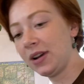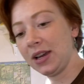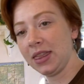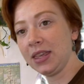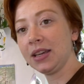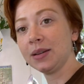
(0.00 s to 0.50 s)
I
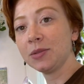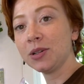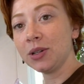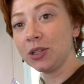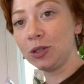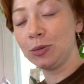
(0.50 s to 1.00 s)
think I'm
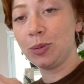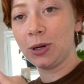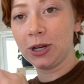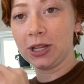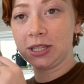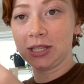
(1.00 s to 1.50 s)
going to
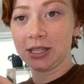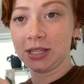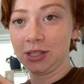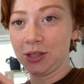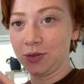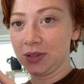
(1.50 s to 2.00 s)

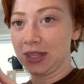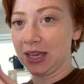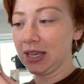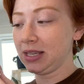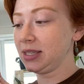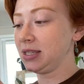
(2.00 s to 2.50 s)
use
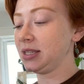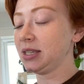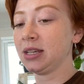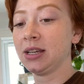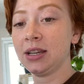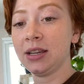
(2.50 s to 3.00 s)
this
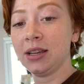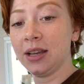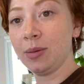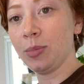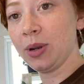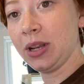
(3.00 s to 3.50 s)

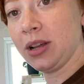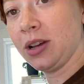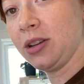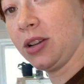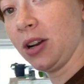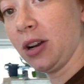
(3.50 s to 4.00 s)
and put it
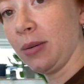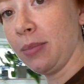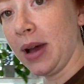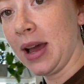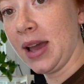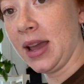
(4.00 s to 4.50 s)
under
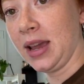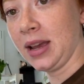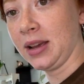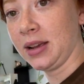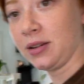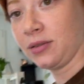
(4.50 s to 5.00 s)

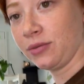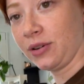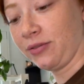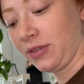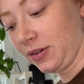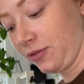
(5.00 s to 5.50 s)
my
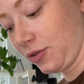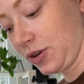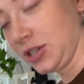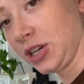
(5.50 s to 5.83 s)
Raphidophora